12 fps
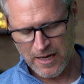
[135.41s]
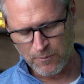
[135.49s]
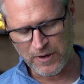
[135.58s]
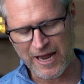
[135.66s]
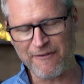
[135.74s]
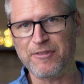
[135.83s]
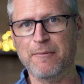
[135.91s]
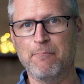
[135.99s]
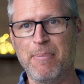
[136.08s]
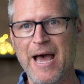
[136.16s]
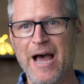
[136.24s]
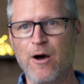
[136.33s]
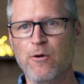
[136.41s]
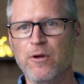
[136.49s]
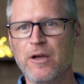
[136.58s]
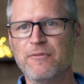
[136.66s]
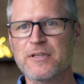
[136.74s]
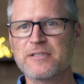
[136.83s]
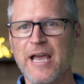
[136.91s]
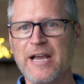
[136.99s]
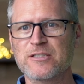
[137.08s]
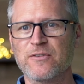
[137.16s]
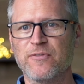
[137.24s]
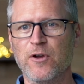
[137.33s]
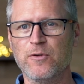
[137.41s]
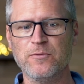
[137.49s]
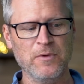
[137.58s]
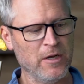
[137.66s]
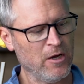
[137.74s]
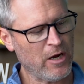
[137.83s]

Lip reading: We have the bow of the saxophone,